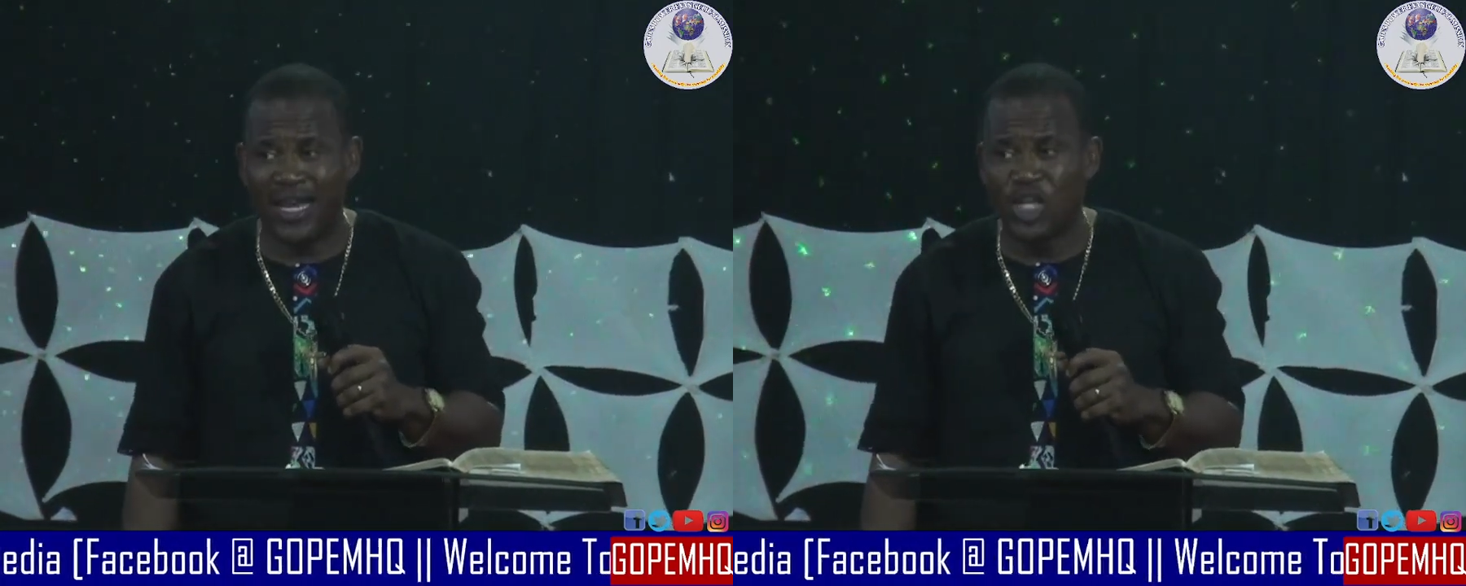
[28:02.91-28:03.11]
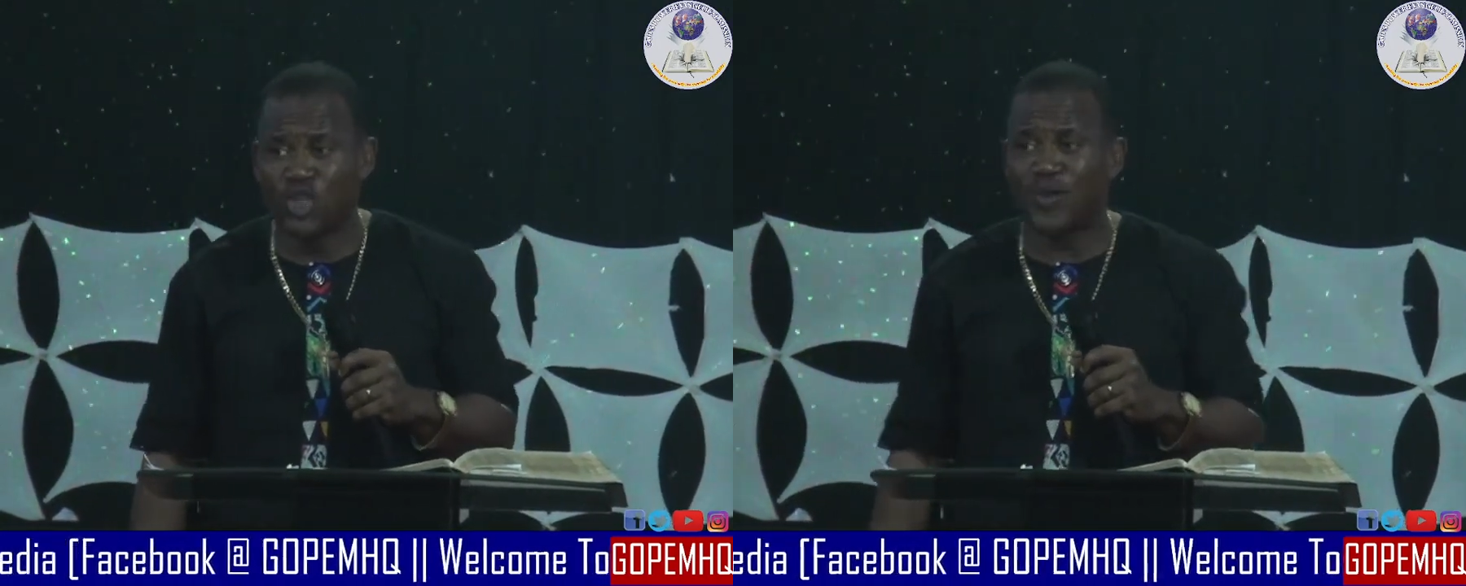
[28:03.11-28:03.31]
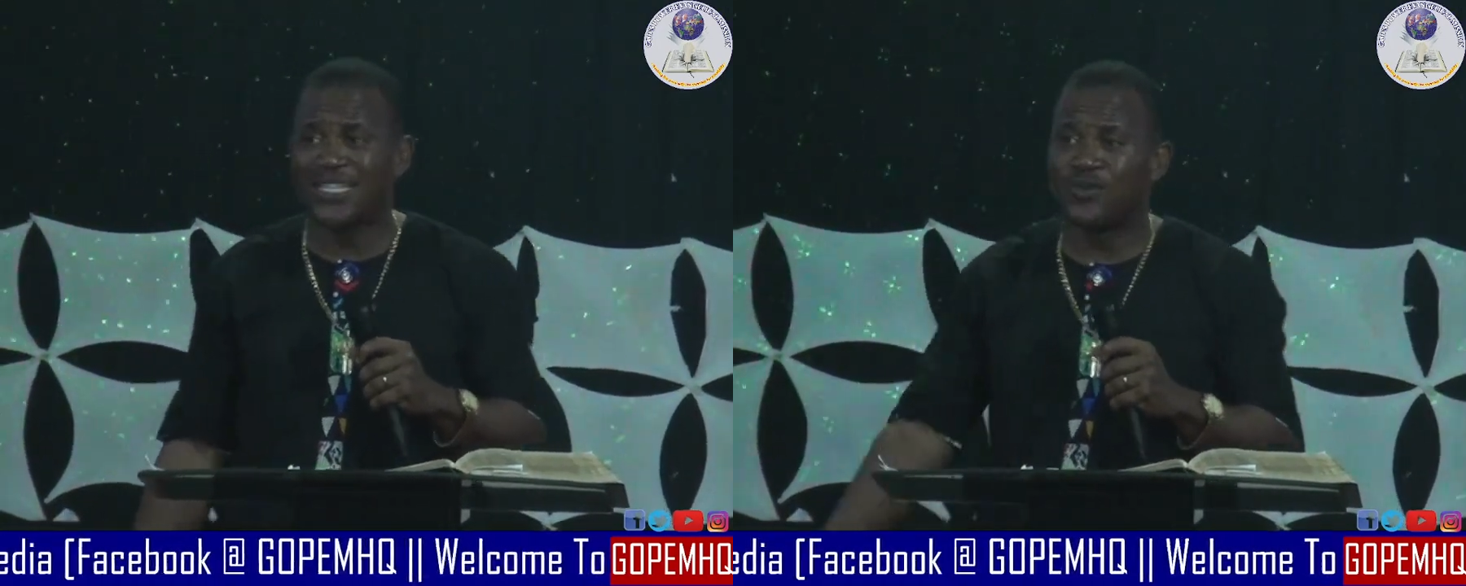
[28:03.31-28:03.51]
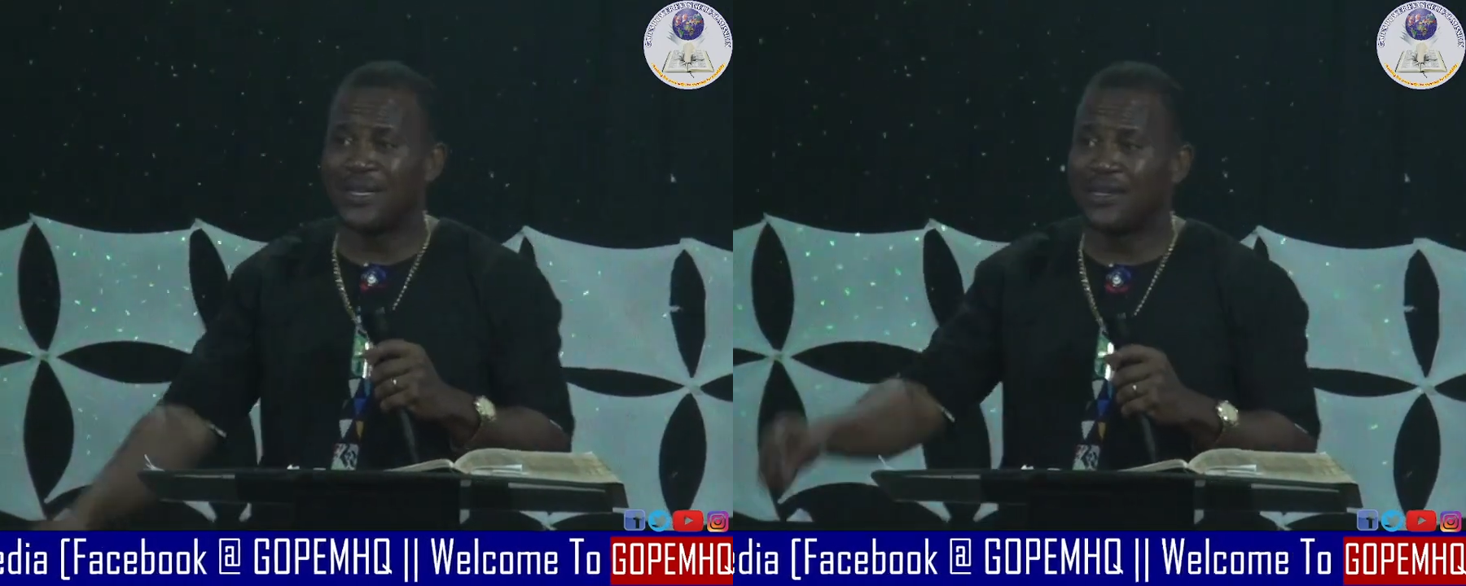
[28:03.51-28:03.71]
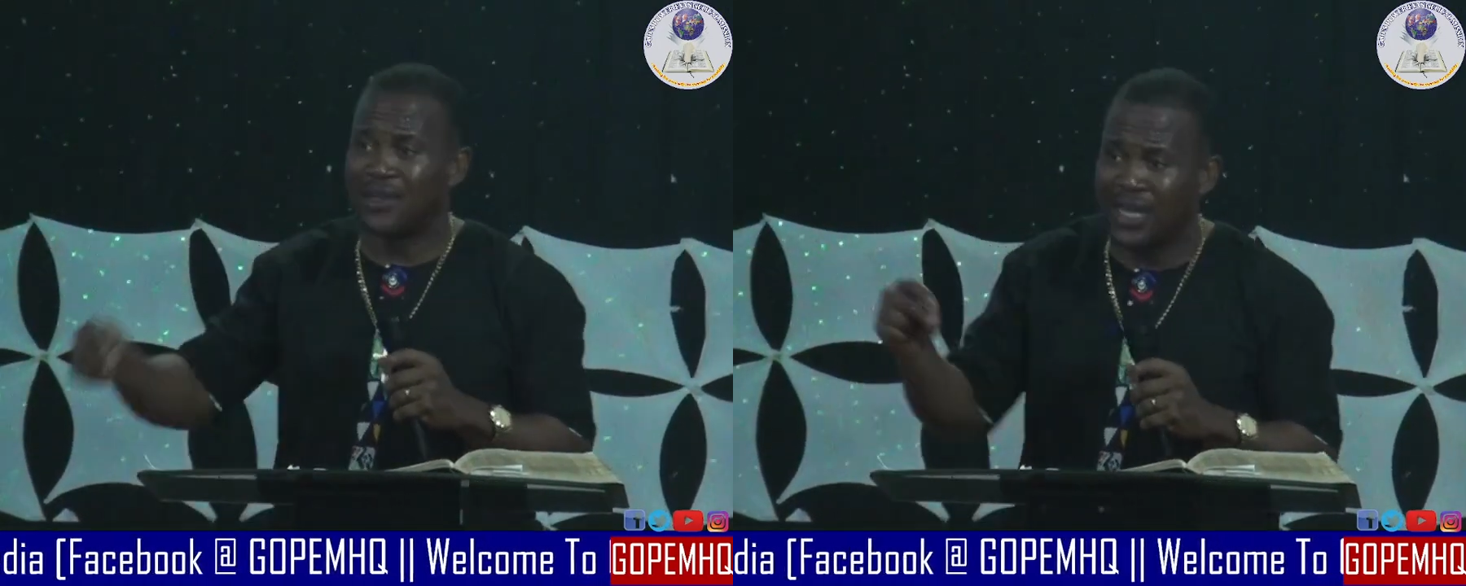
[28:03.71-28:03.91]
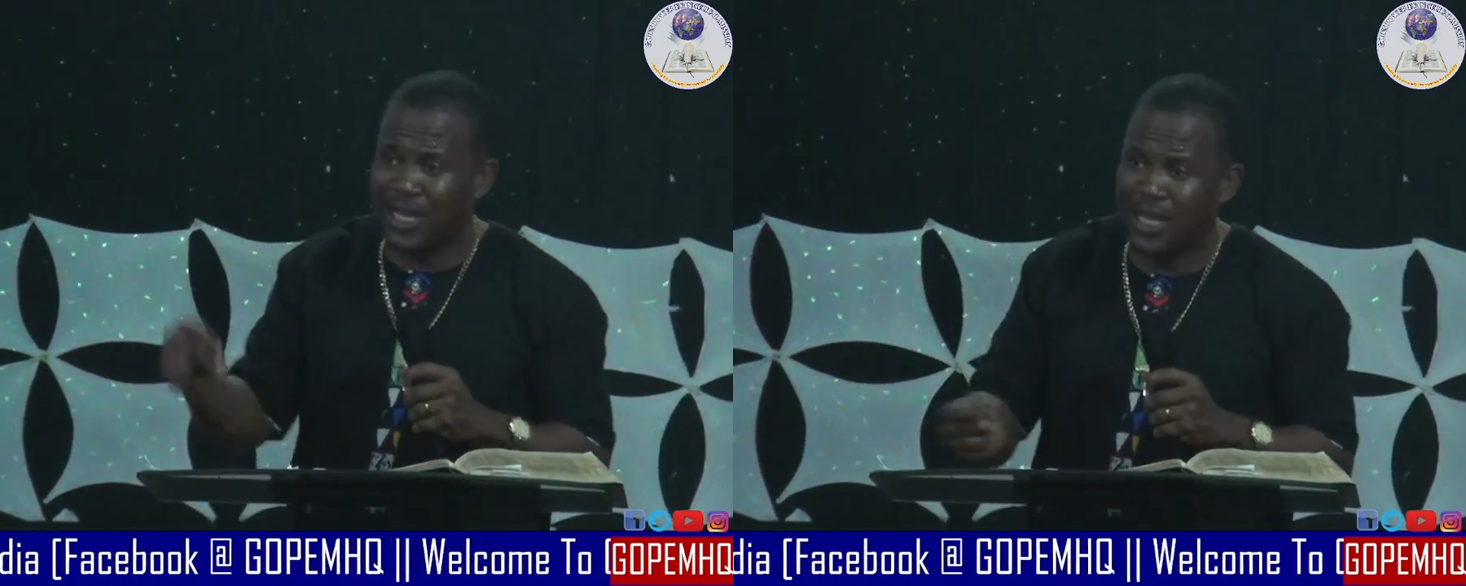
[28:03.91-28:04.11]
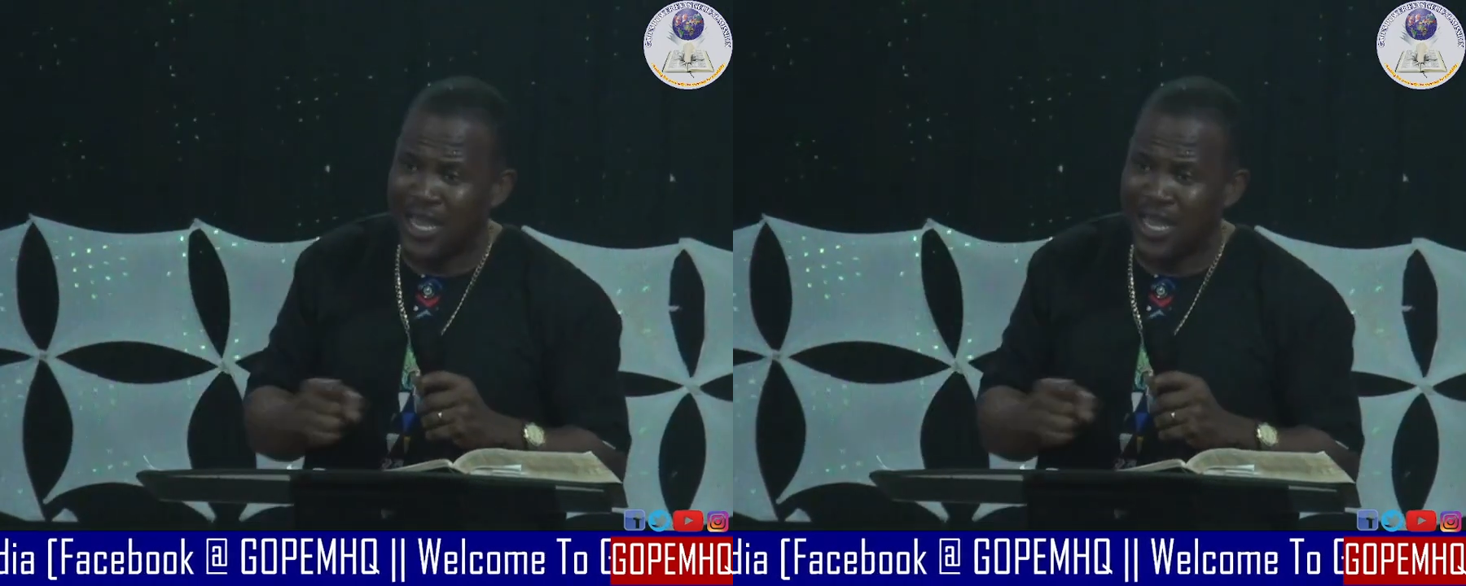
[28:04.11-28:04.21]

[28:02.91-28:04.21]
in twenty twenty-three